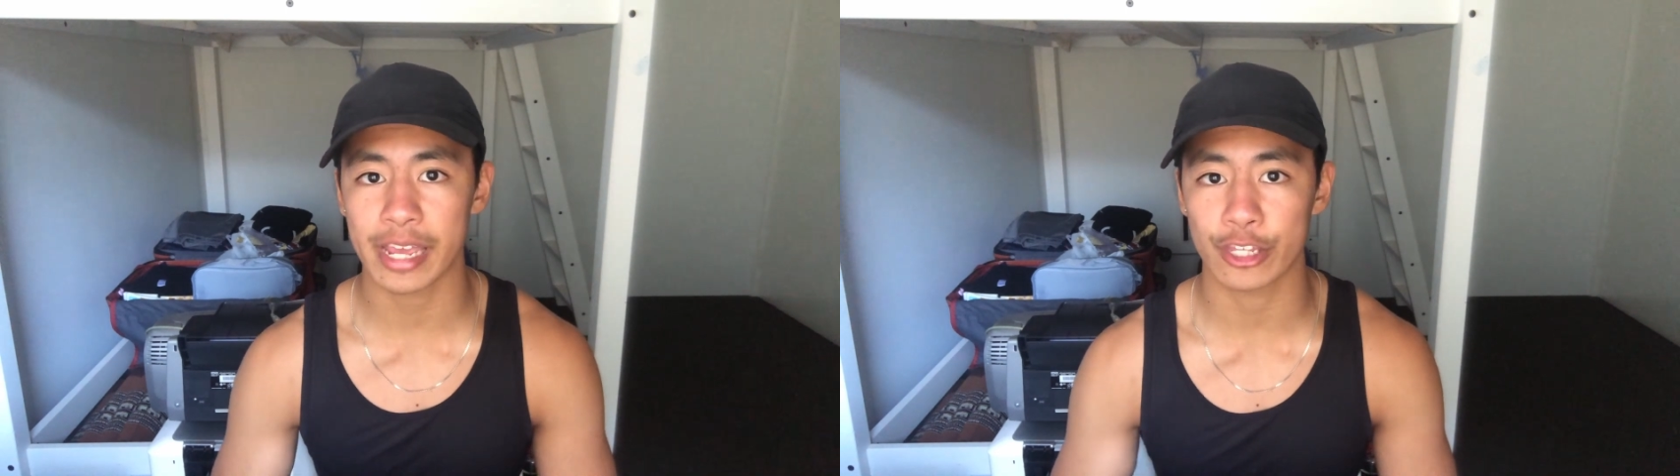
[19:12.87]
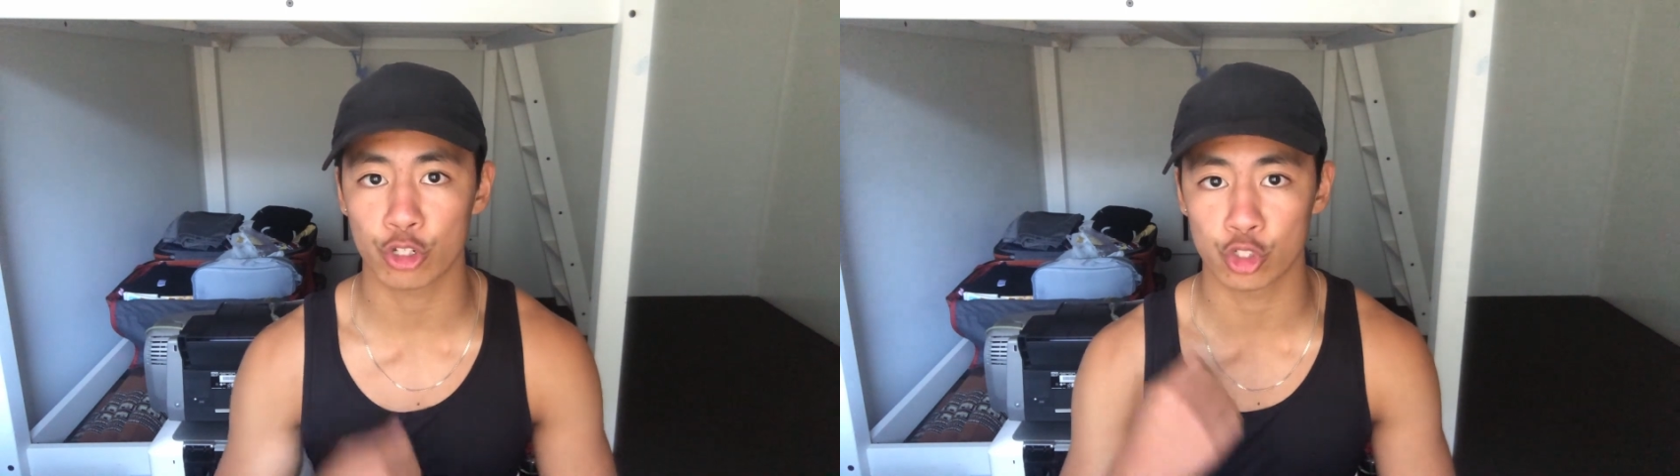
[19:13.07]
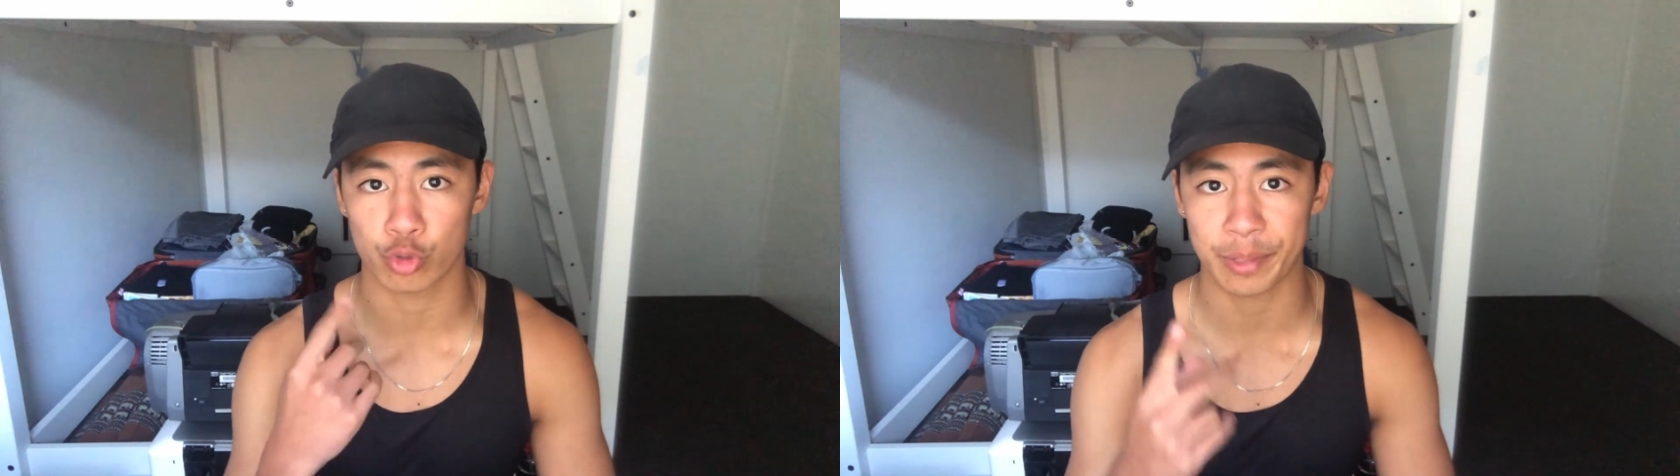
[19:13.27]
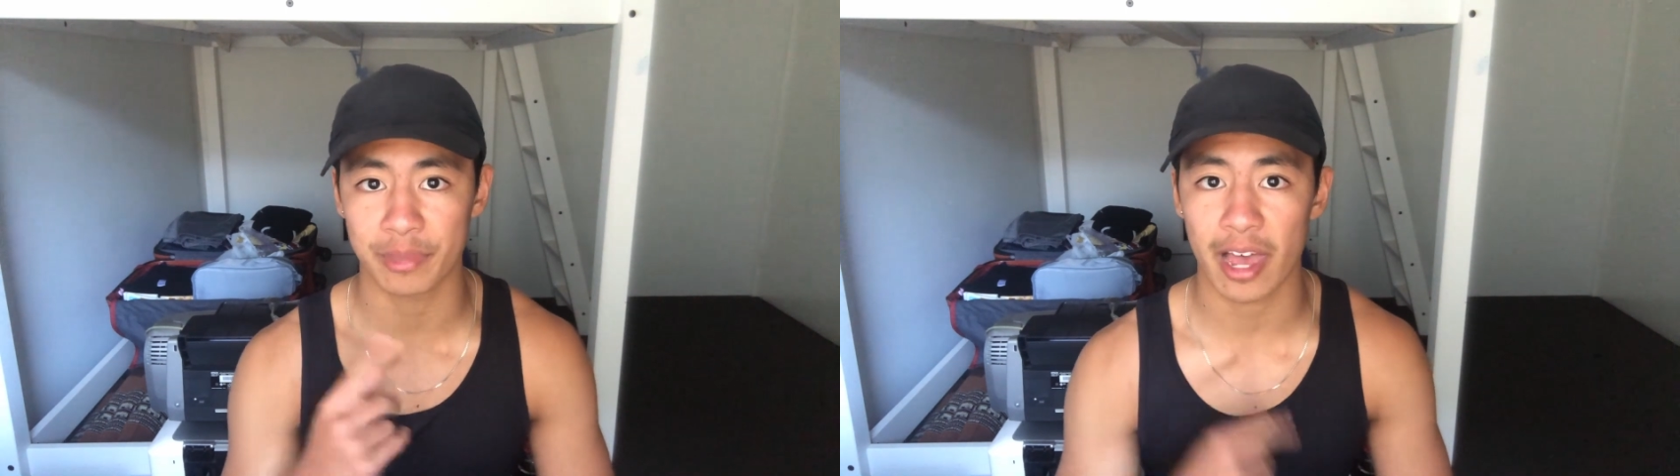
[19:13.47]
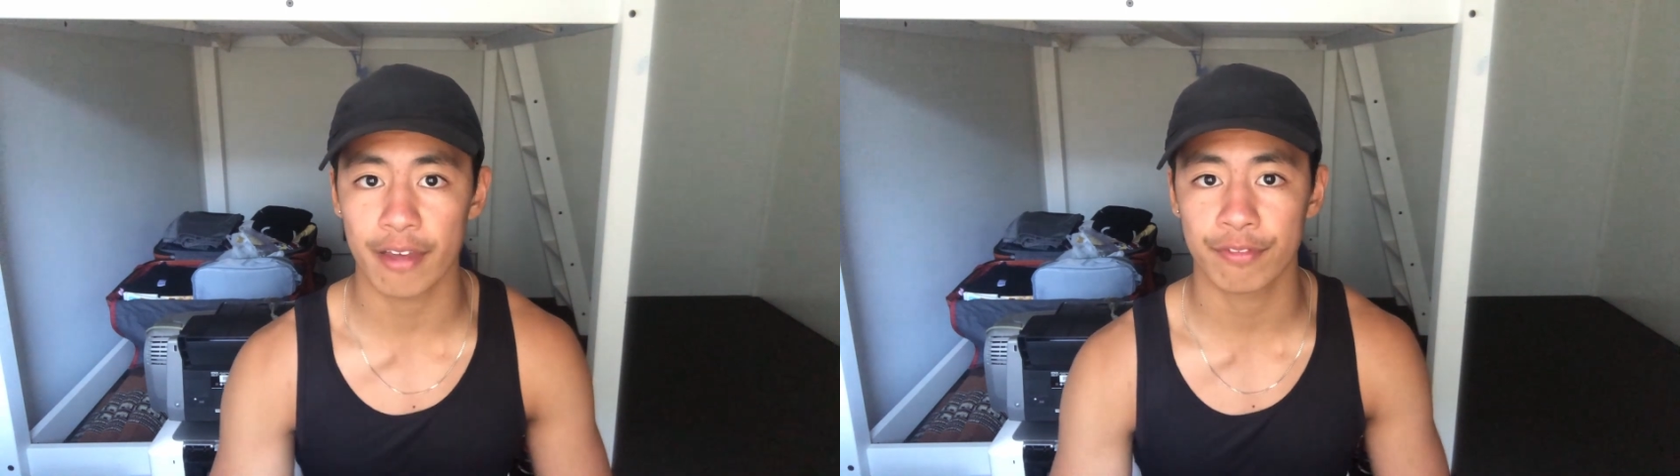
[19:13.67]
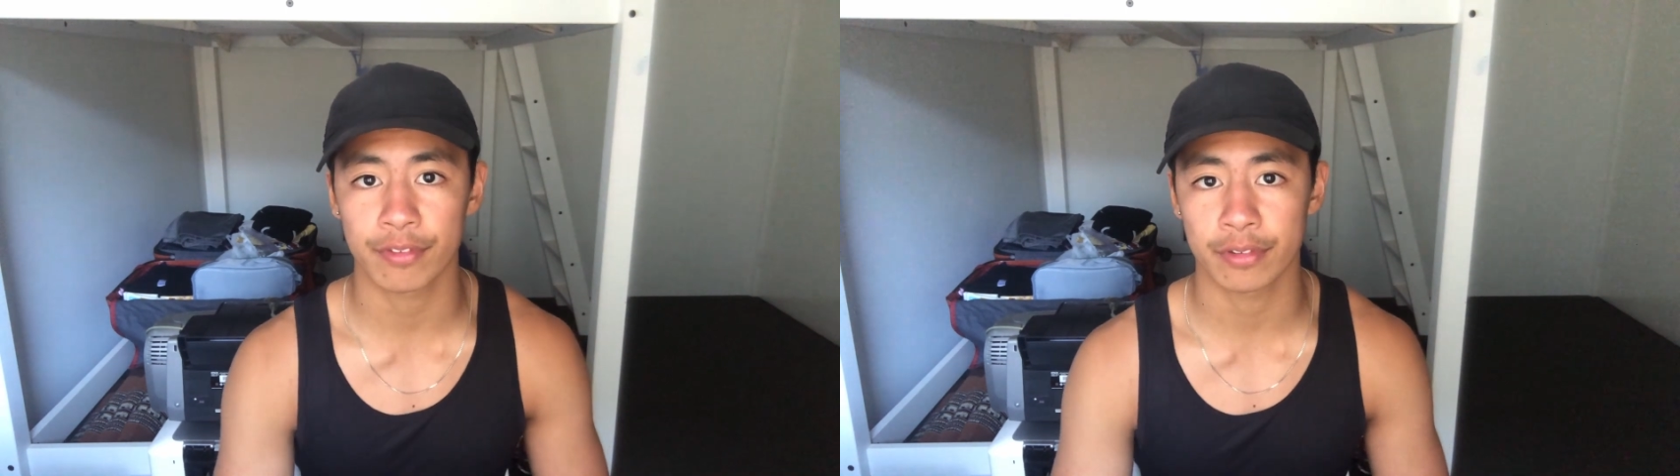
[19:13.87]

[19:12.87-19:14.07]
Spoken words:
and your dream life.